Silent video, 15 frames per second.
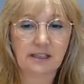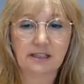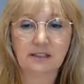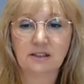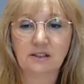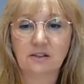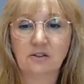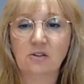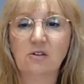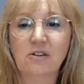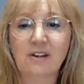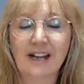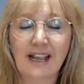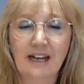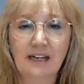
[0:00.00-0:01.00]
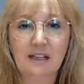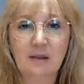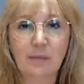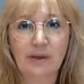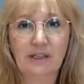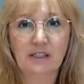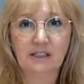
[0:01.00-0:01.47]
It's not on any of
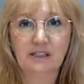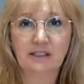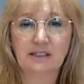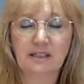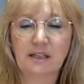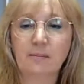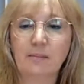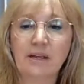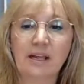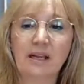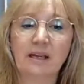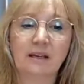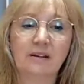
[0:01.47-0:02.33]
the beaches near me.